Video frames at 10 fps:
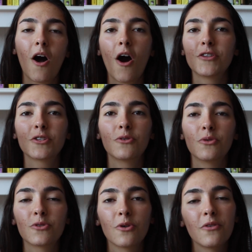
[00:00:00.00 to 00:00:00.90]

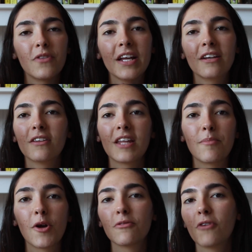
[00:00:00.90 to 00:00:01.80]
article sort of thing that they
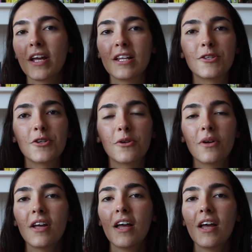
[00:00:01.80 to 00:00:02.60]
both write into